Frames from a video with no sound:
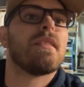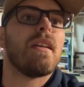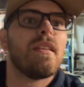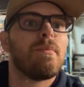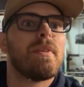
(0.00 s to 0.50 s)

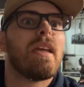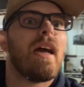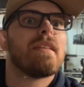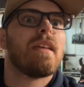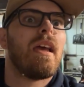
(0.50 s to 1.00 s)
stay tipsy,
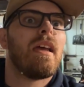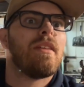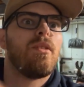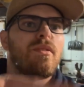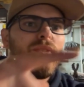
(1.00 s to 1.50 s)
guys.
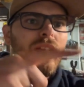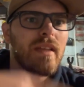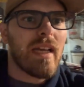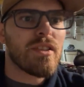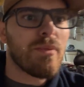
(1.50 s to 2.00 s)
Don't
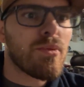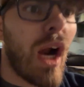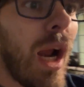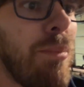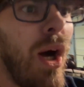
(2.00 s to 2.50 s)
forget that
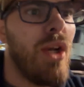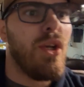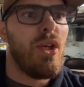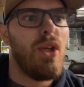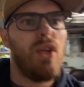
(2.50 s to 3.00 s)
subscribe
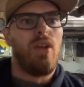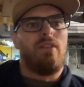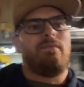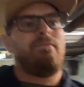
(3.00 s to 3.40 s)
button.